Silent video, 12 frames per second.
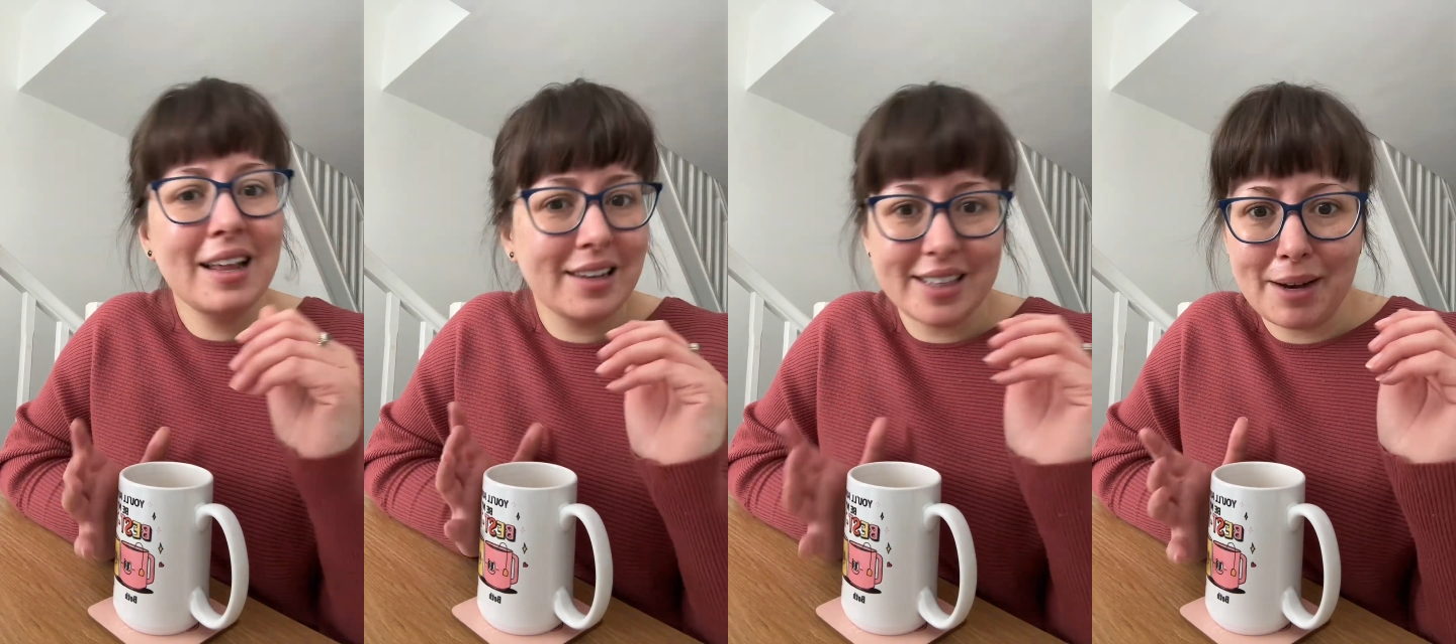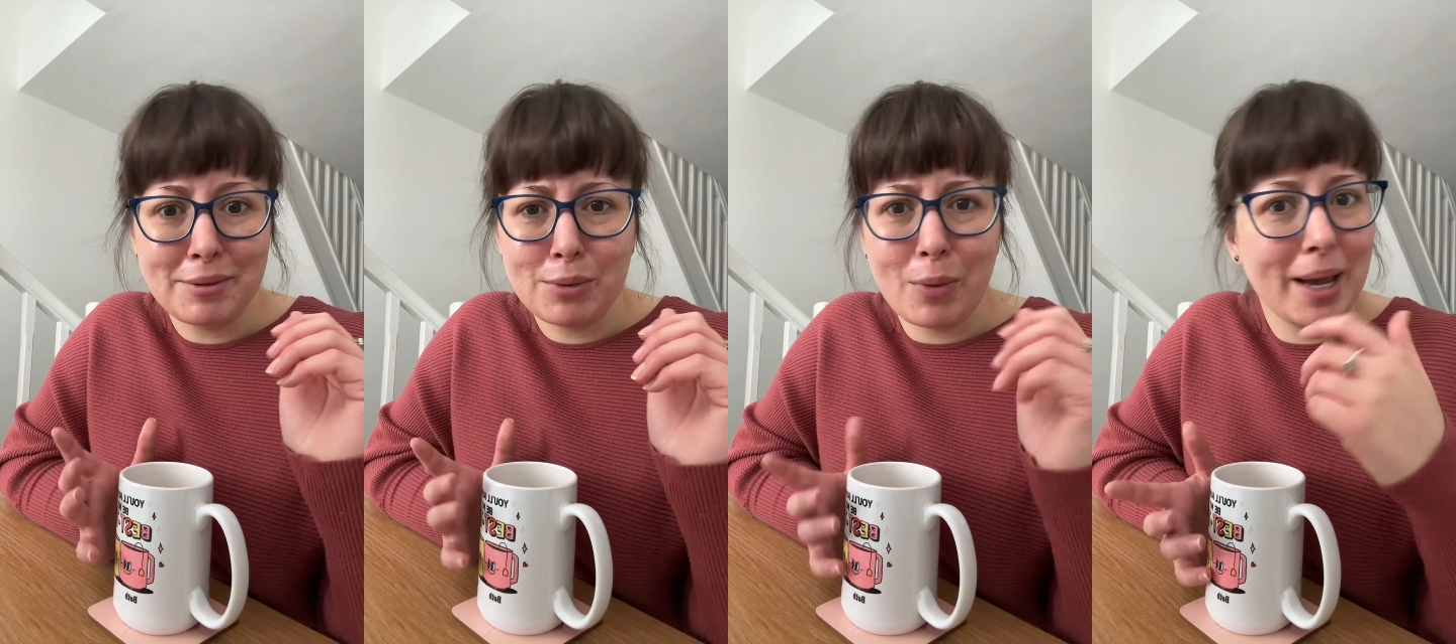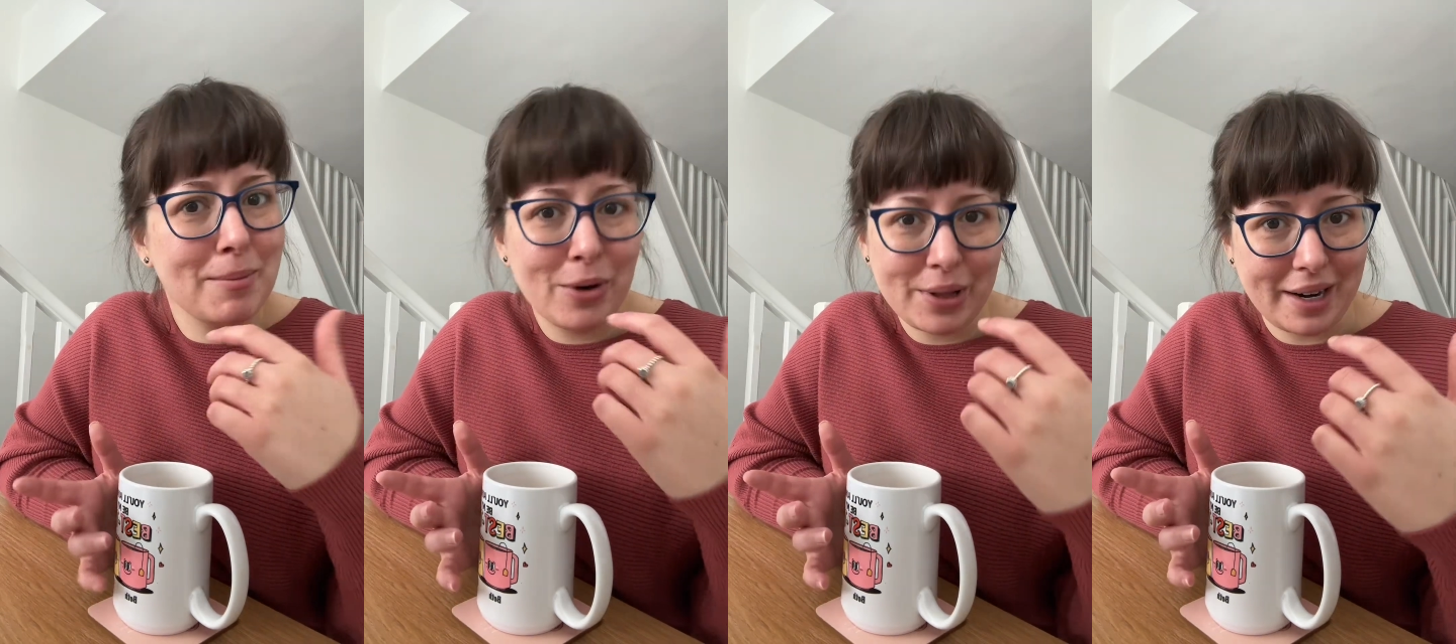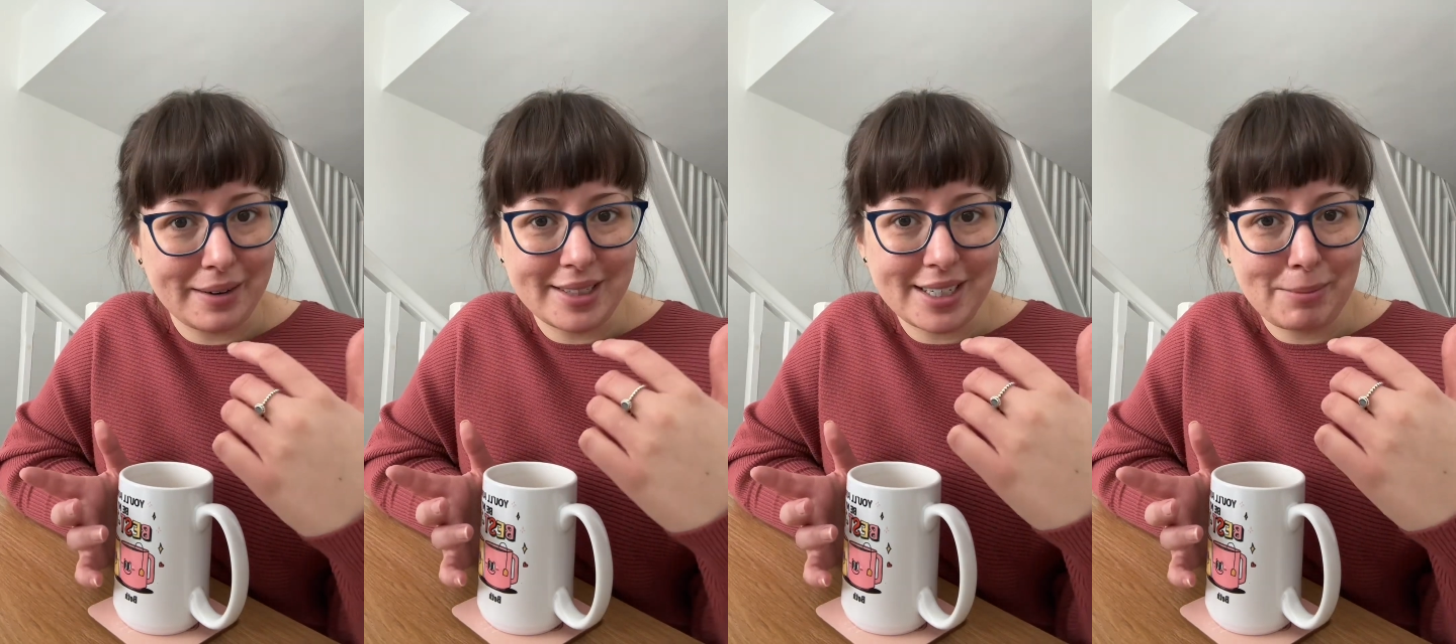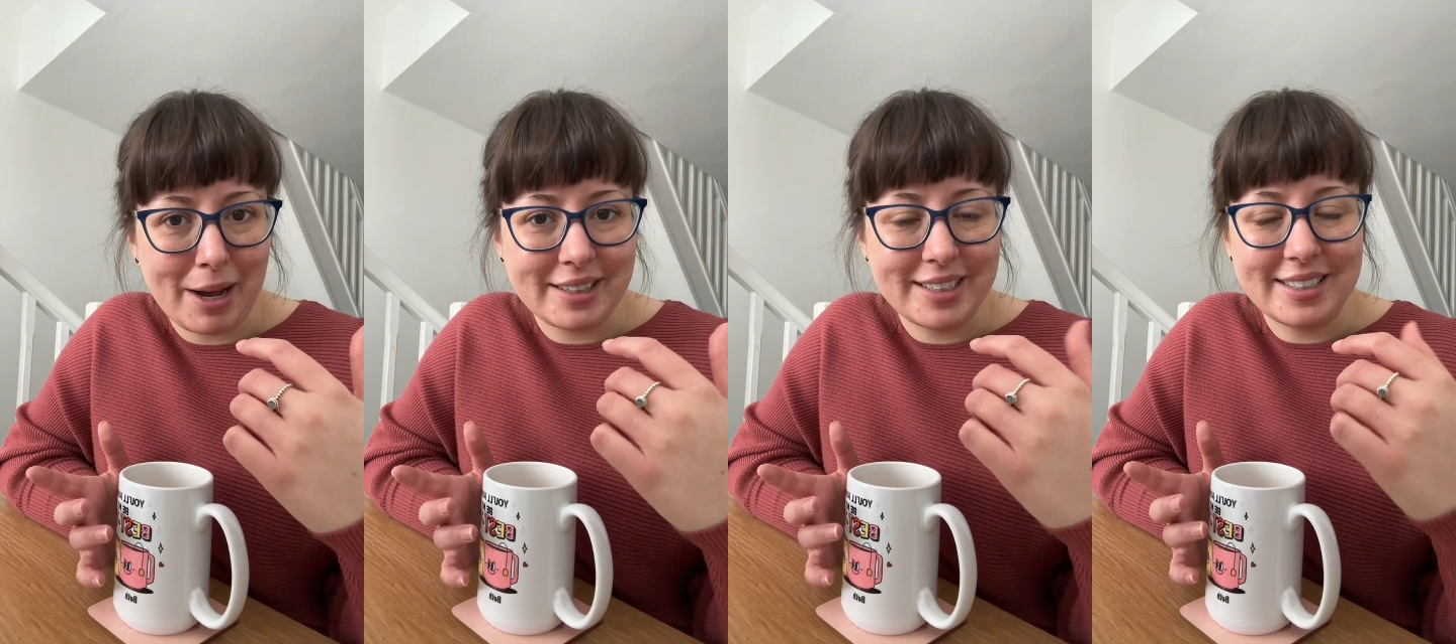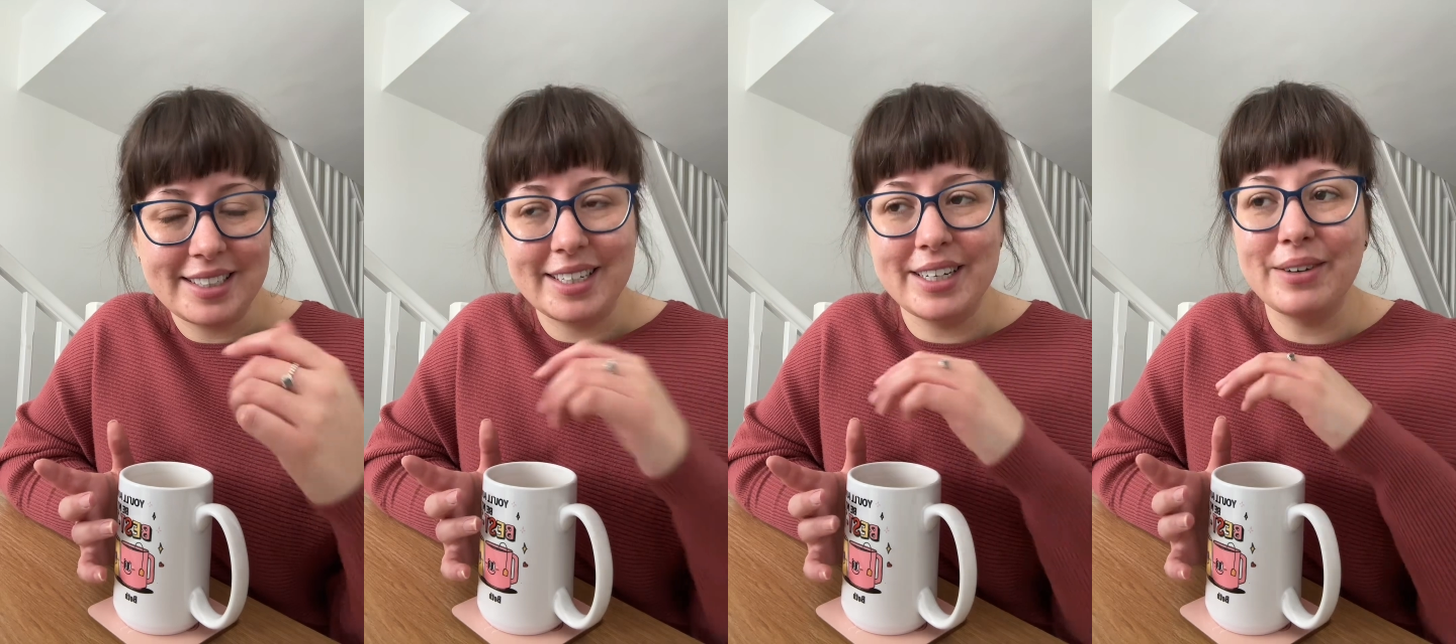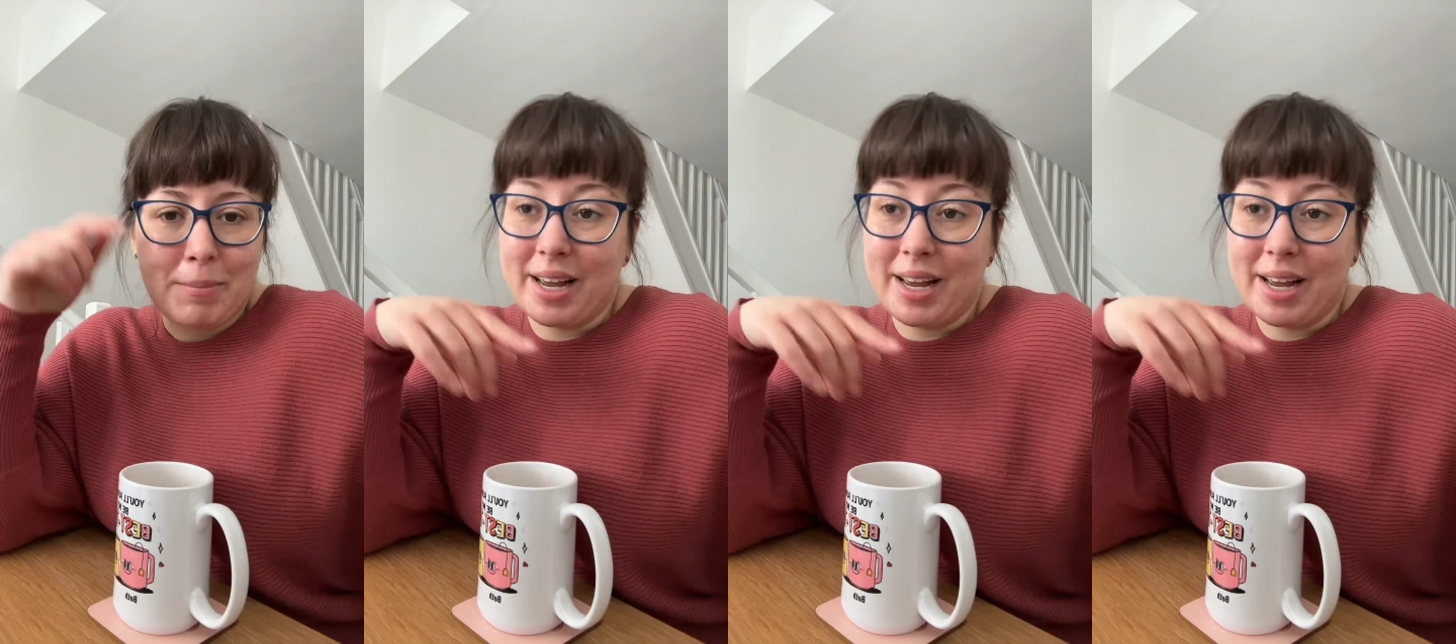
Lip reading: Like, that was way more than I was expecting to do,